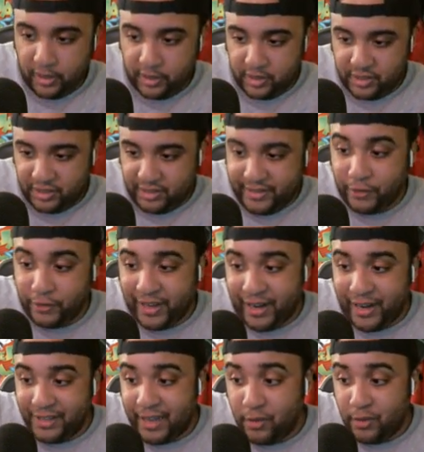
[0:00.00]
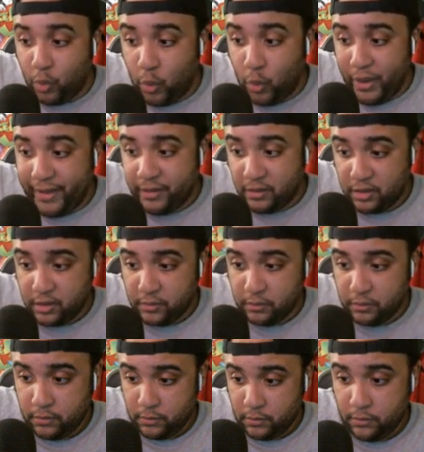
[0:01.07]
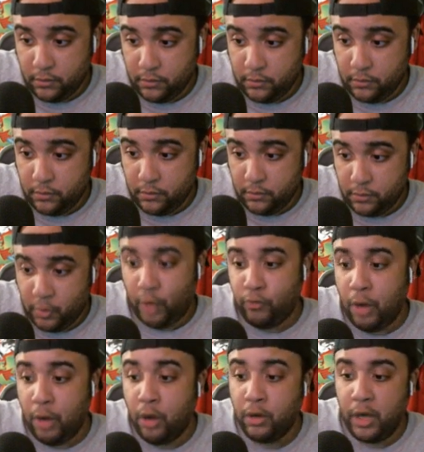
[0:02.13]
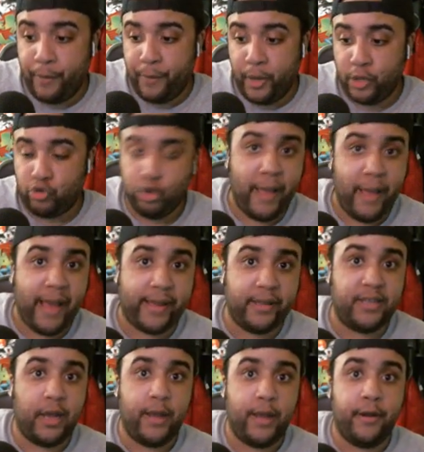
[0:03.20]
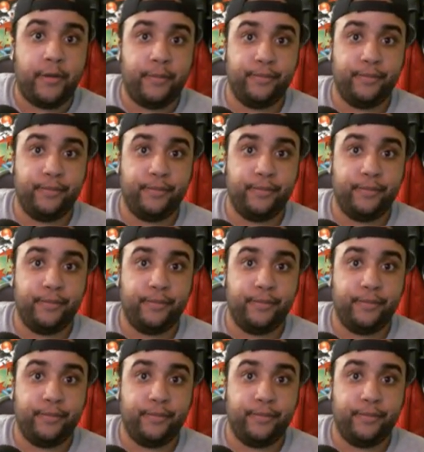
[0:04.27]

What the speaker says: Cedric Alexander wins with a roll-up on Drew McIntyre.